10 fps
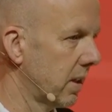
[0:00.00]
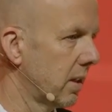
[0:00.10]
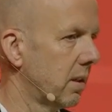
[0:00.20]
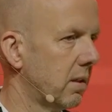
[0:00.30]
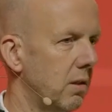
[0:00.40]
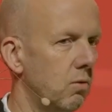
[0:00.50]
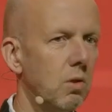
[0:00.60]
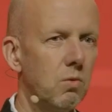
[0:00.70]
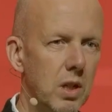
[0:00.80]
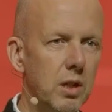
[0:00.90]
that they
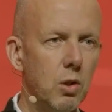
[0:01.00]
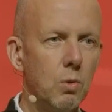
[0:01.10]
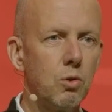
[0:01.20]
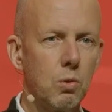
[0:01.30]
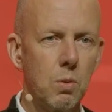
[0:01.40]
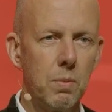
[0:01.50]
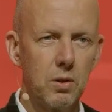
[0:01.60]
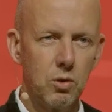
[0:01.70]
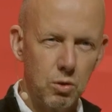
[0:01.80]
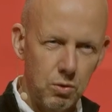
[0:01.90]
really don't talk
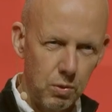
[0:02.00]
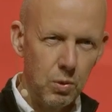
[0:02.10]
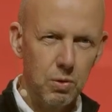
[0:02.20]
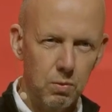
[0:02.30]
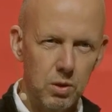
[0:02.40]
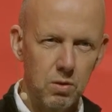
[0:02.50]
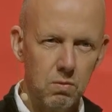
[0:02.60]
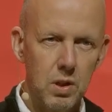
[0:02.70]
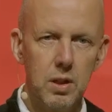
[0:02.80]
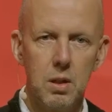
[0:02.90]
about the truth, what they're
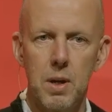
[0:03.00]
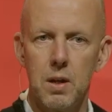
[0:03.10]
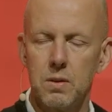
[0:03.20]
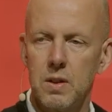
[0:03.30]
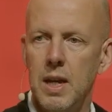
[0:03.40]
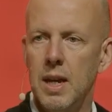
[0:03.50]
really about.